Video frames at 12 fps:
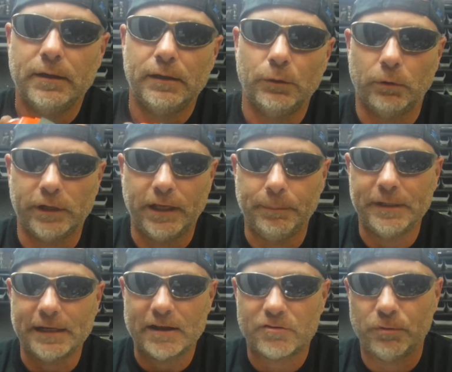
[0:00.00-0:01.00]
You want to keep it
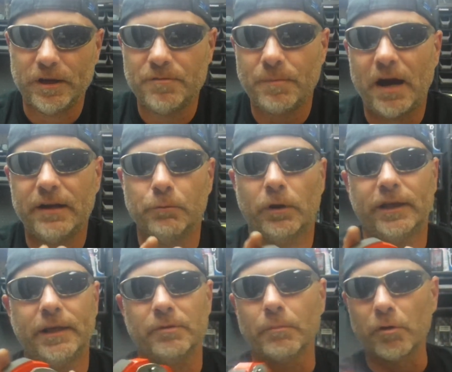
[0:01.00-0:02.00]
in that sweet spot, and you want
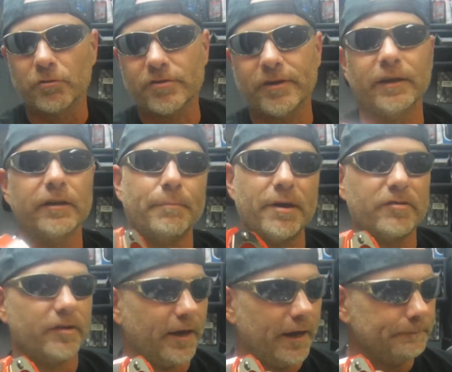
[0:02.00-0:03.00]
to keep the motor singing the
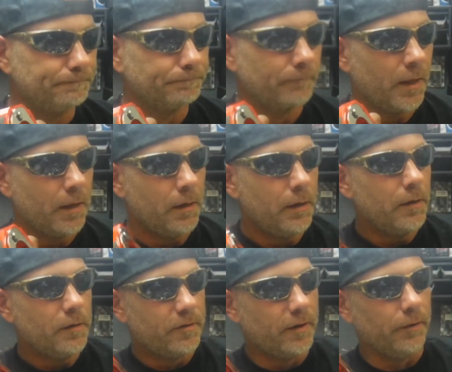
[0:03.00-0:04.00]
best you can.
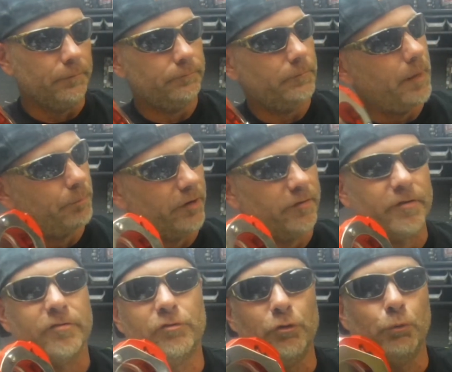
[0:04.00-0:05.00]
So that brings
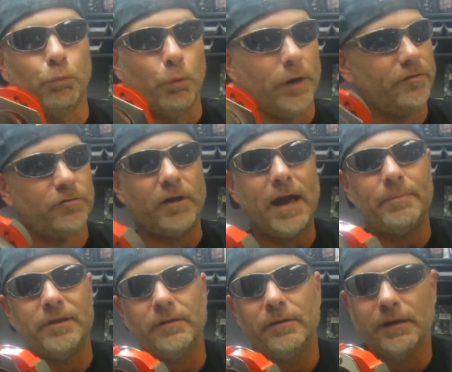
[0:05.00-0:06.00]
us to what it's
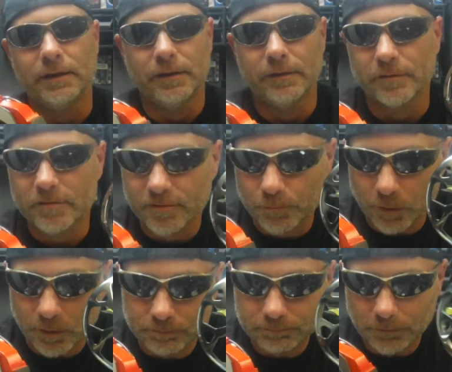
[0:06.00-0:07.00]
grabbing, and this is
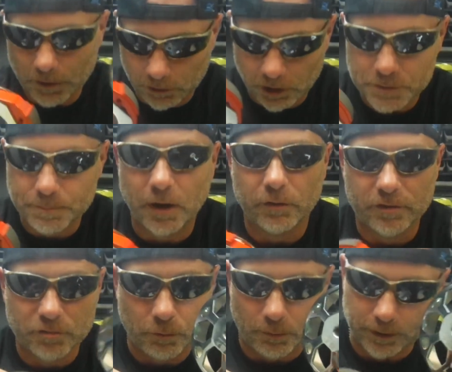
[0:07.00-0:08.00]
what our clutch bell.
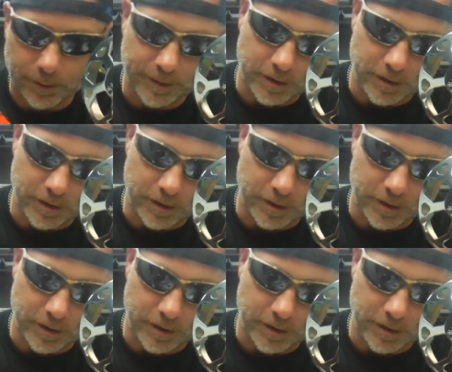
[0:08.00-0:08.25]
This is what we're going to be